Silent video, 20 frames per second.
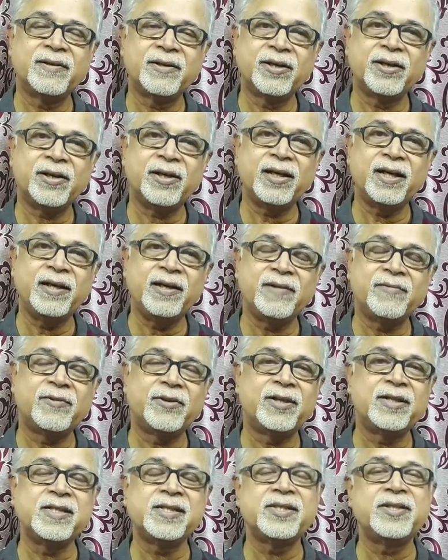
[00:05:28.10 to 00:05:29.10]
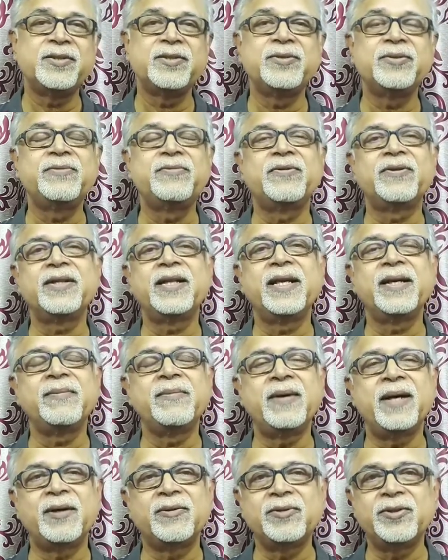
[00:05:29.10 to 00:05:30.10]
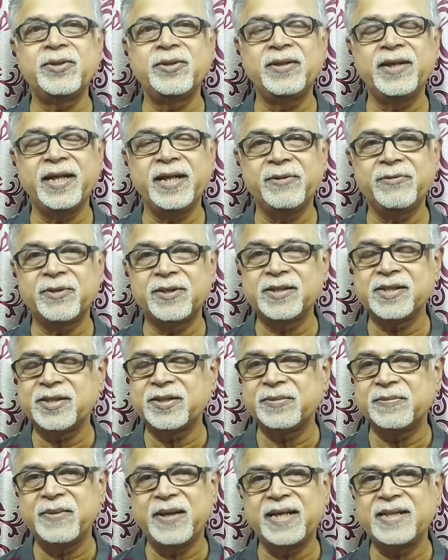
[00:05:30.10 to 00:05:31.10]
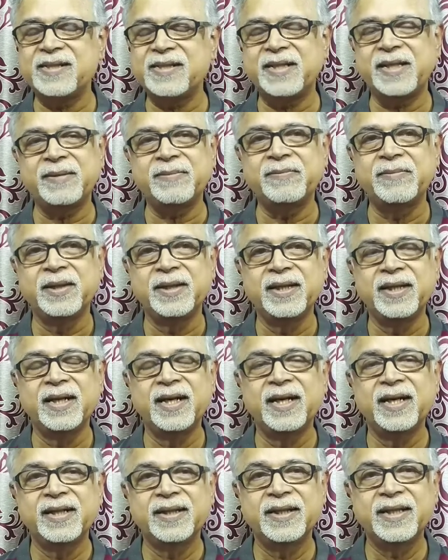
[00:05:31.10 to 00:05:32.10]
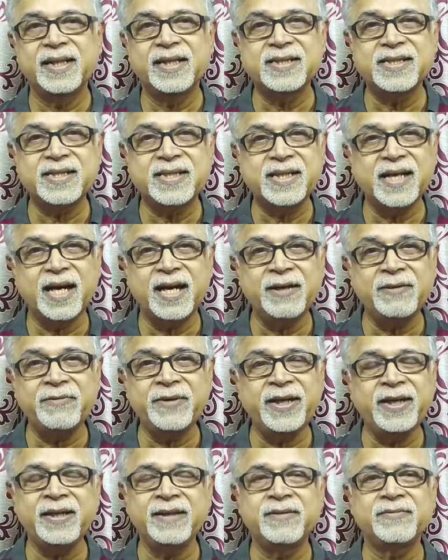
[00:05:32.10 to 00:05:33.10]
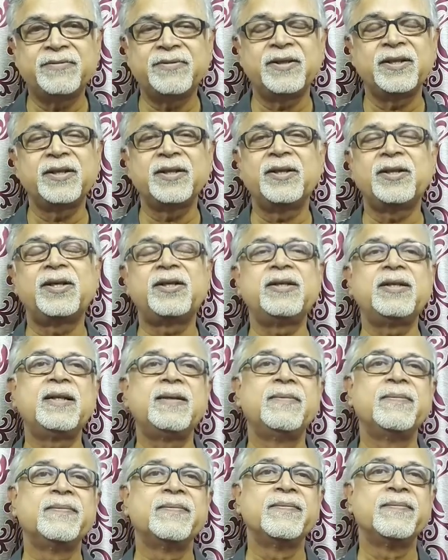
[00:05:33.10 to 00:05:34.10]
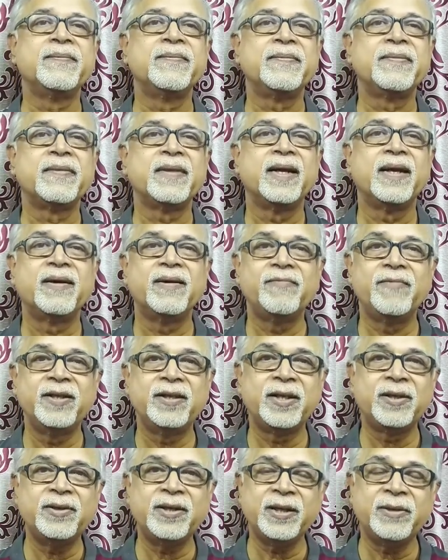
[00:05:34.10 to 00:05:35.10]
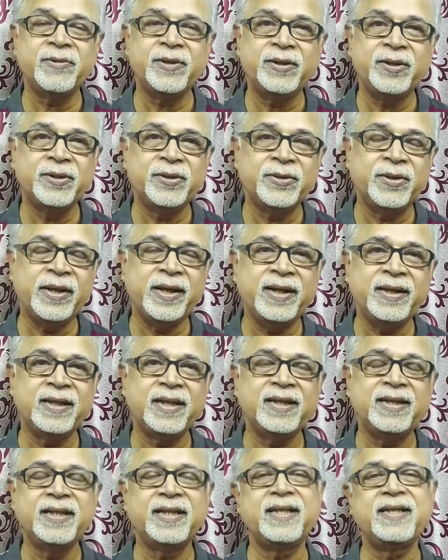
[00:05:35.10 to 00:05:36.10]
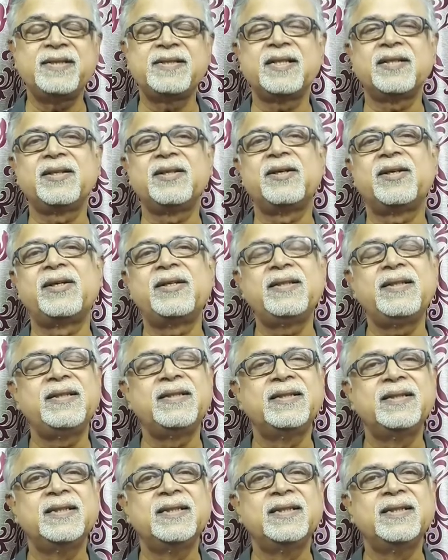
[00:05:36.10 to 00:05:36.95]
God wants to do for them, how he wants to bless them. They are starving for God without even knowing that there is a God.